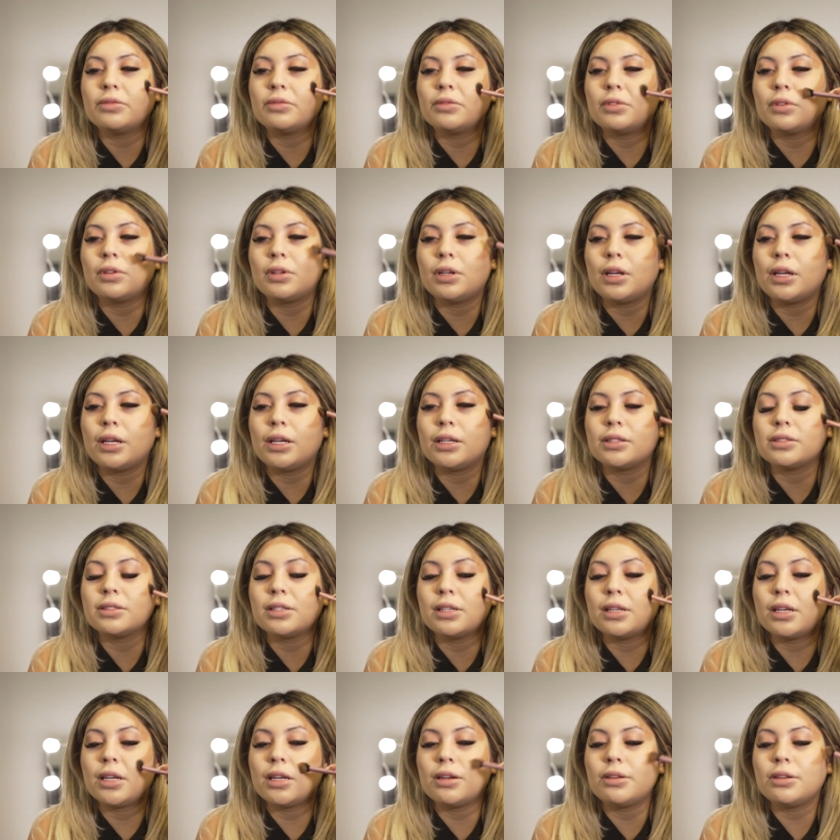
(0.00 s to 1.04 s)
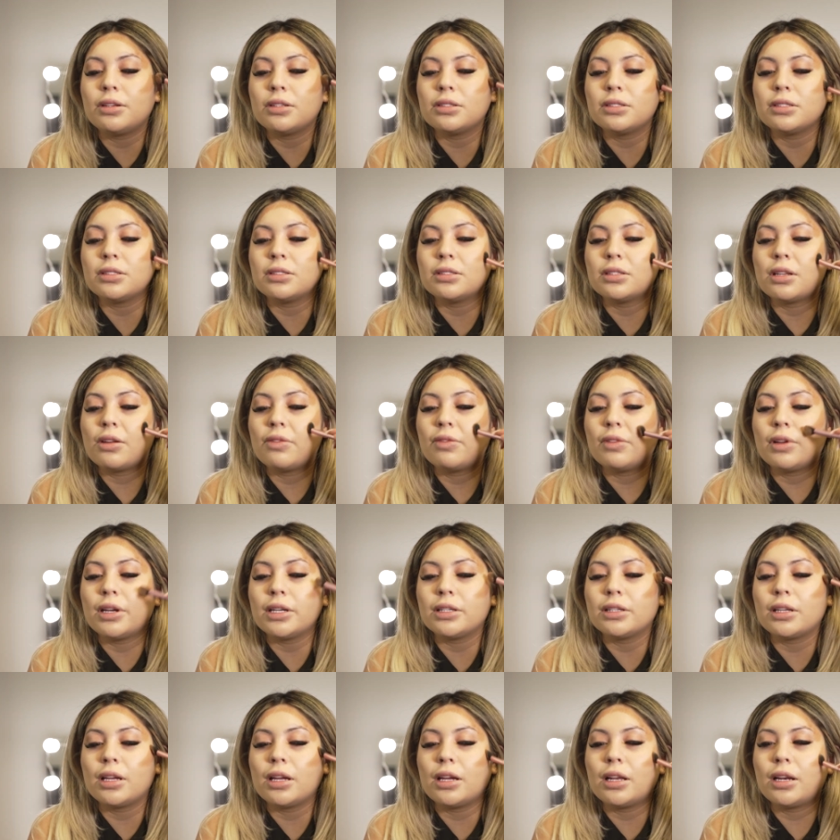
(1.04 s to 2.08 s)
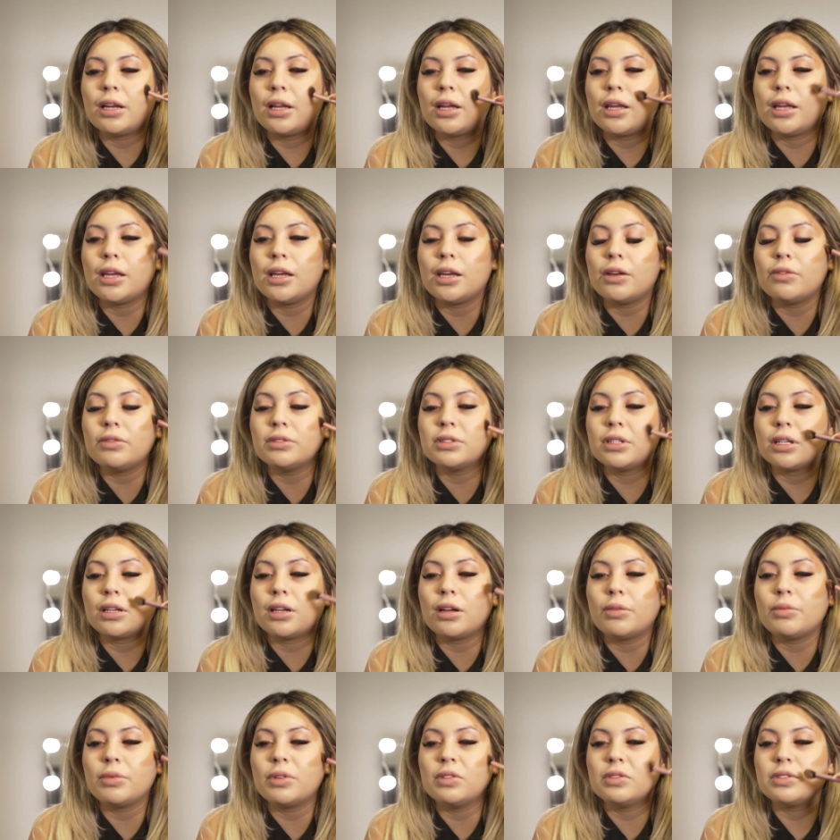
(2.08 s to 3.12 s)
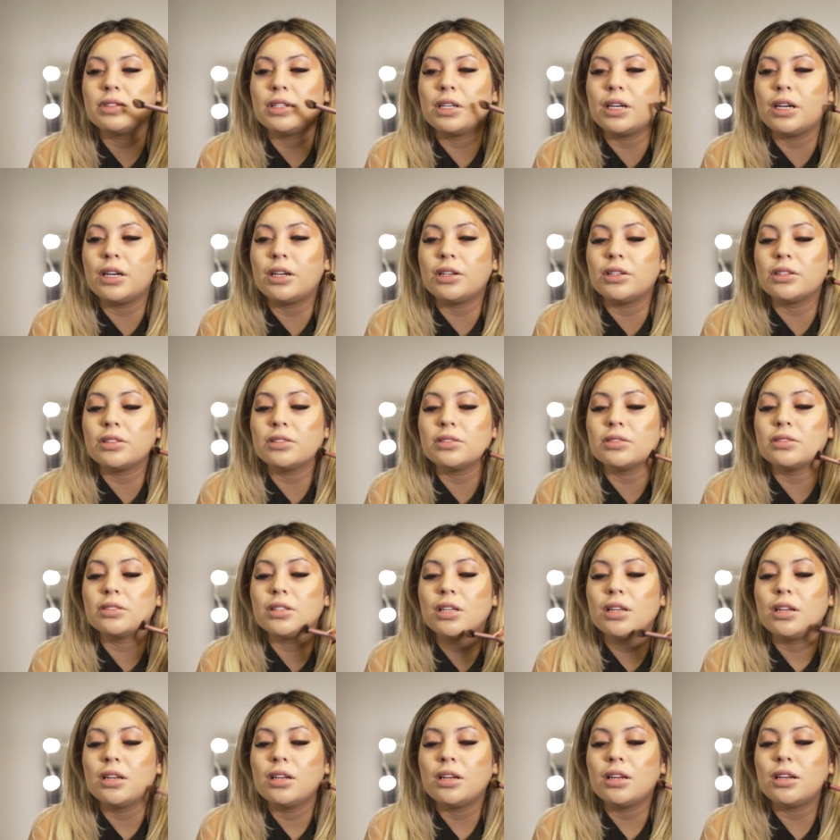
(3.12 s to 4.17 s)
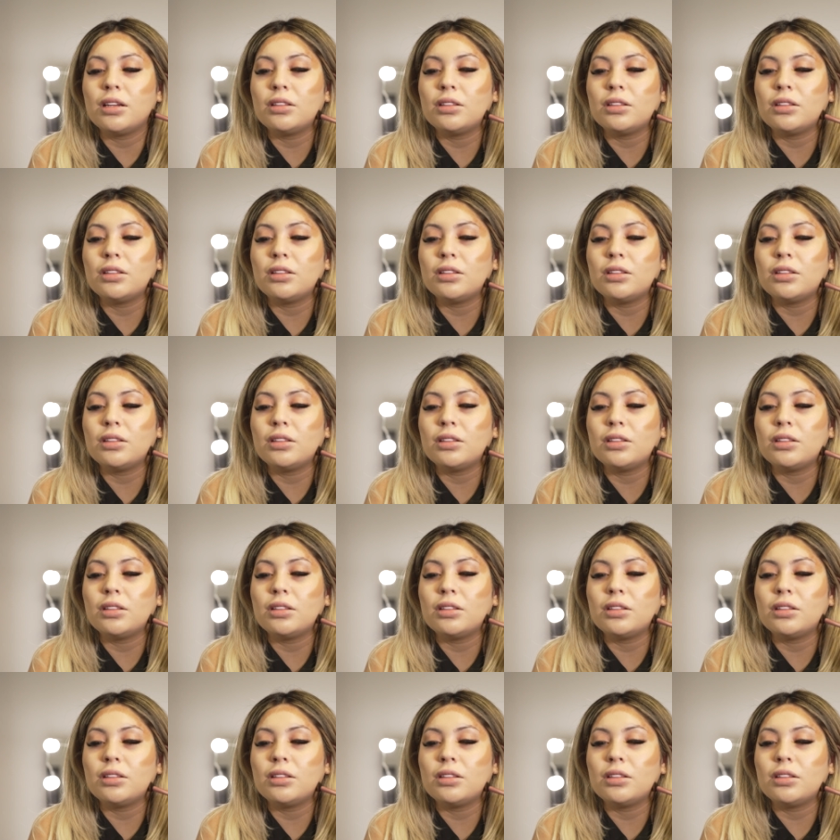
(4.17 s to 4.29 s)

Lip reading: the tones. The tones are more warm. I'm just going over the perimeters of her